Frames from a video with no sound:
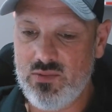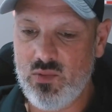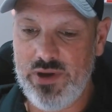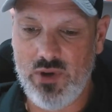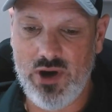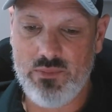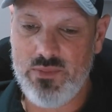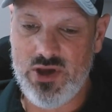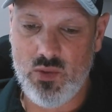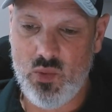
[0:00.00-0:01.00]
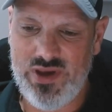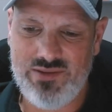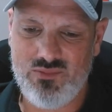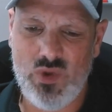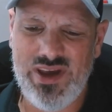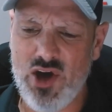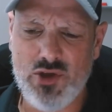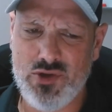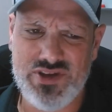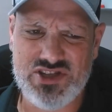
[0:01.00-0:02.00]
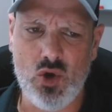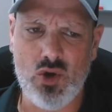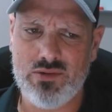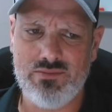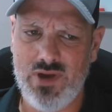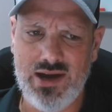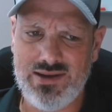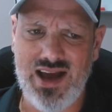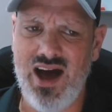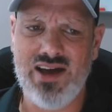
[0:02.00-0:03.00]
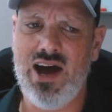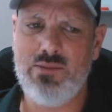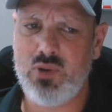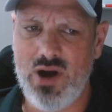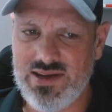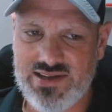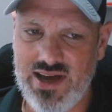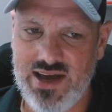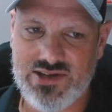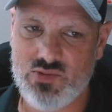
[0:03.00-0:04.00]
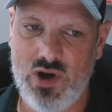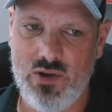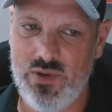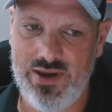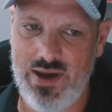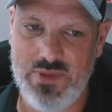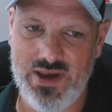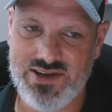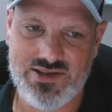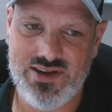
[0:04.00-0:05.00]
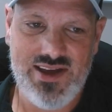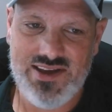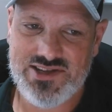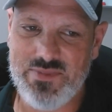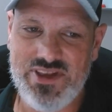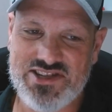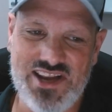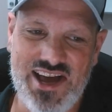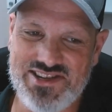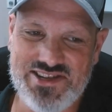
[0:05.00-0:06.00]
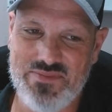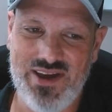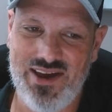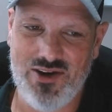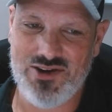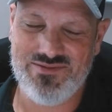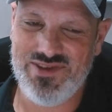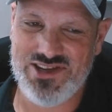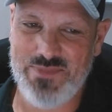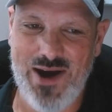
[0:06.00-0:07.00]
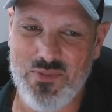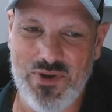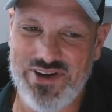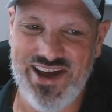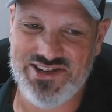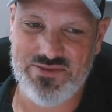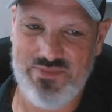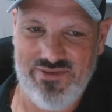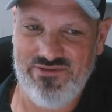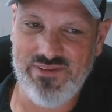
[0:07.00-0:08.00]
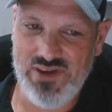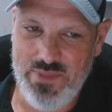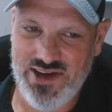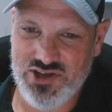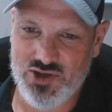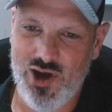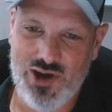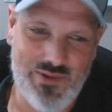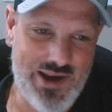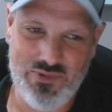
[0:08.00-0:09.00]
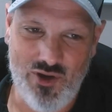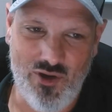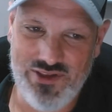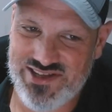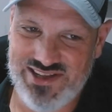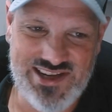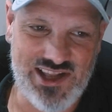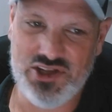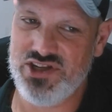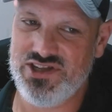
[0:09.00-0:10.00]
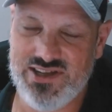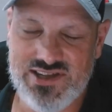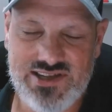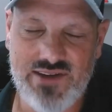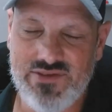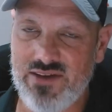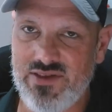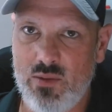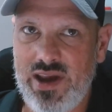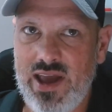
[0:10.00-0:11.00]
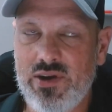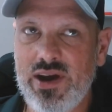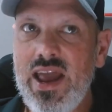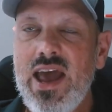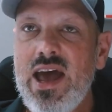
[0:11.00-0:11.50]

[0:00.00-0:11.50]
We were, we go through this whole CONOP process where it's some of these slides can be, or these PowerPoint decks can be 50 pages long, right? With all this intelligence and stuff that we're gathering.